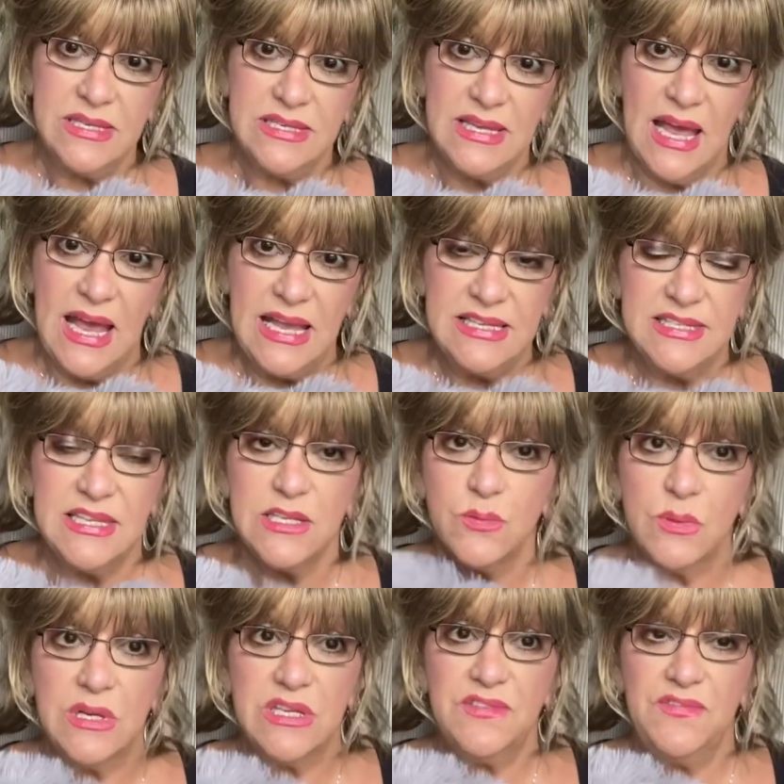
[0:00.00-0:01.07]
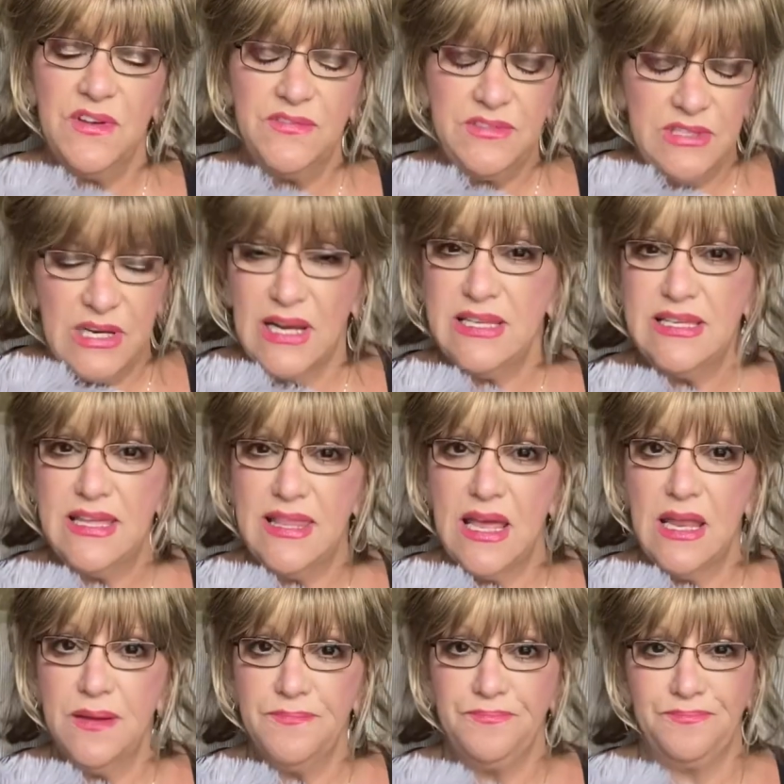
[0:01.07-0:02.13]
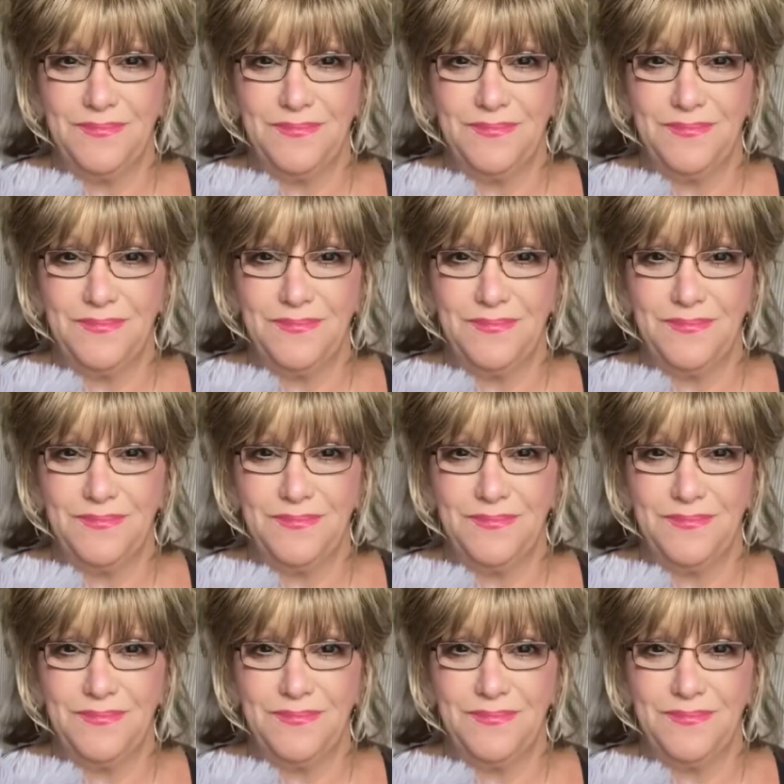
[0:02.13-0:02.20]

size. This one is 50, did I say that?